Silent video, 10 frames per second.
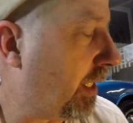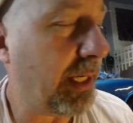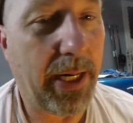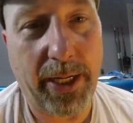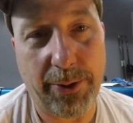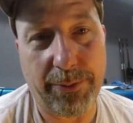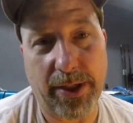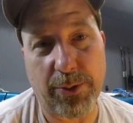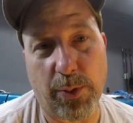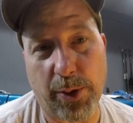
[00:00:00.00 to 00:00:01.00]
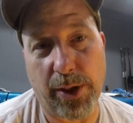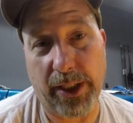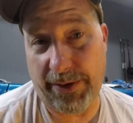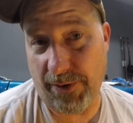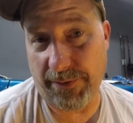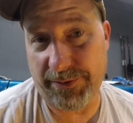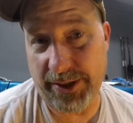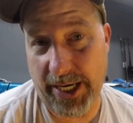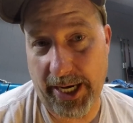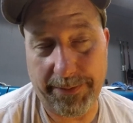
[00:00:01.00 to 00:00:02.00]
Anywho, that's where we're going to leave off
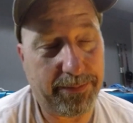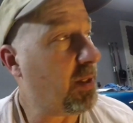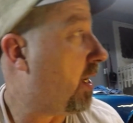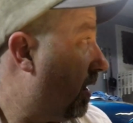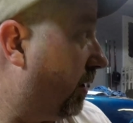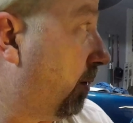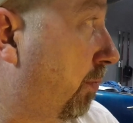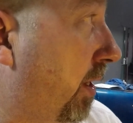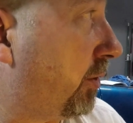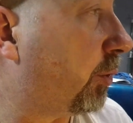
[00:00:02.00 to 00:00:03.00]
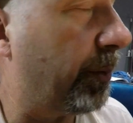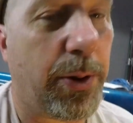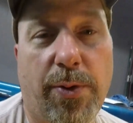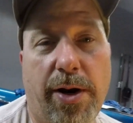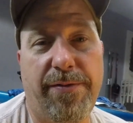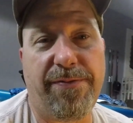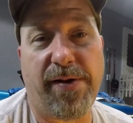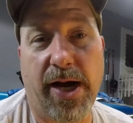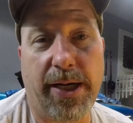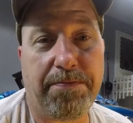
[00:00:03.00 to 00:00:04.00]
today. Compressor's been running
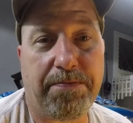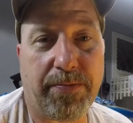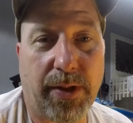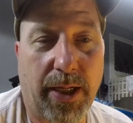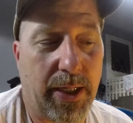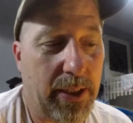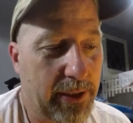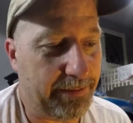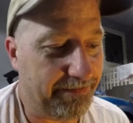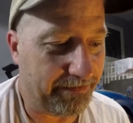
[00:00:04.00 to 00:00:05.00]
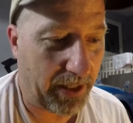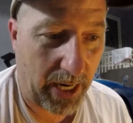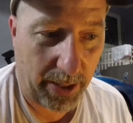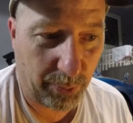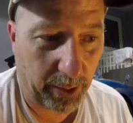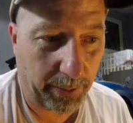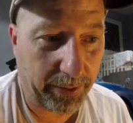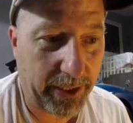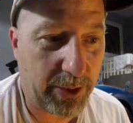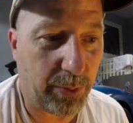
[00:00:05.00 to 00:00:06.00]
fine. I am really
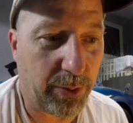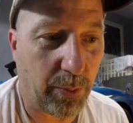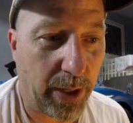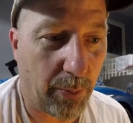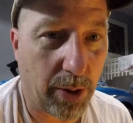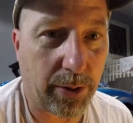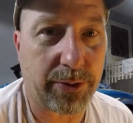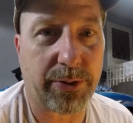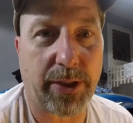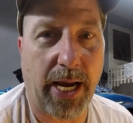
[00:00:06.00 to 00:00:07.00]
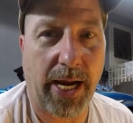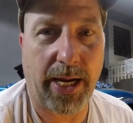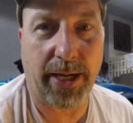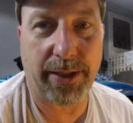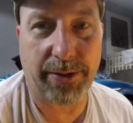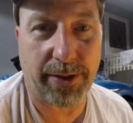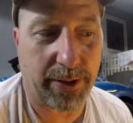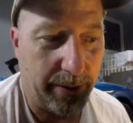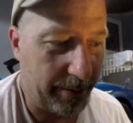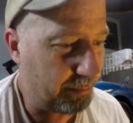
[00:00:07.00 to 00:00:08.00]
pleased with the way it works, and
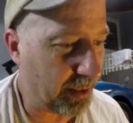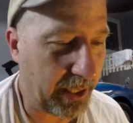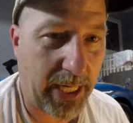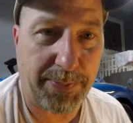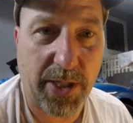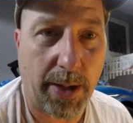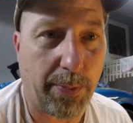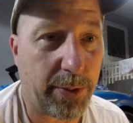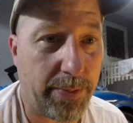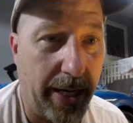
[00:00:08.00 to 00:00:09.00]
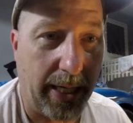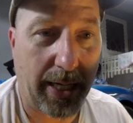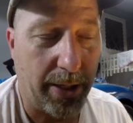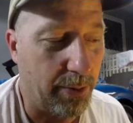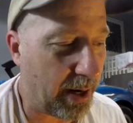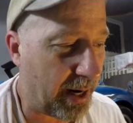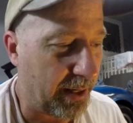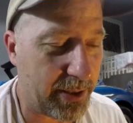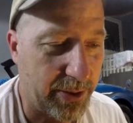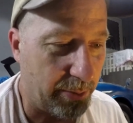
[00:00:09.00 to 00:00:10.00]
it keeps up with me. It
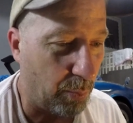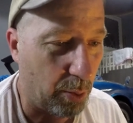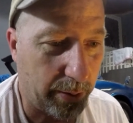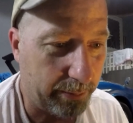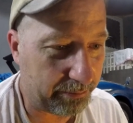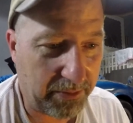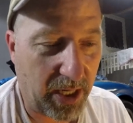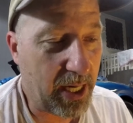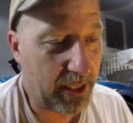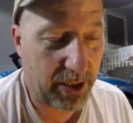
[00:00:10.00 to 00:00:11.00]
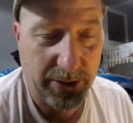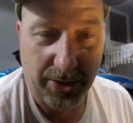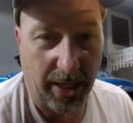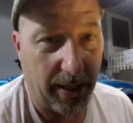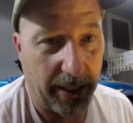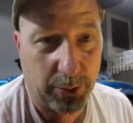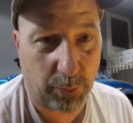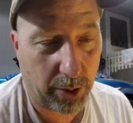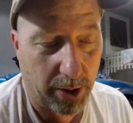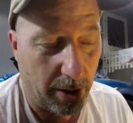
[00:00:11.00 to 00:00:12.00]
doesn't sound like it's
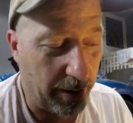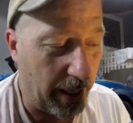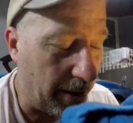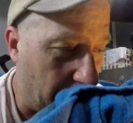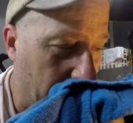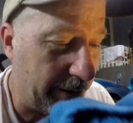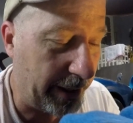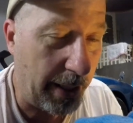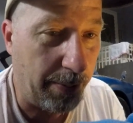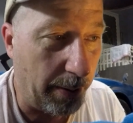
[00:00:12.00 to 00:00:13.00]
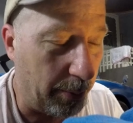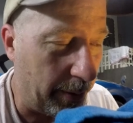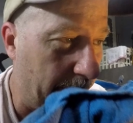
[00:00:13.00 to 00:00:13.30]
working all that hard to keep up with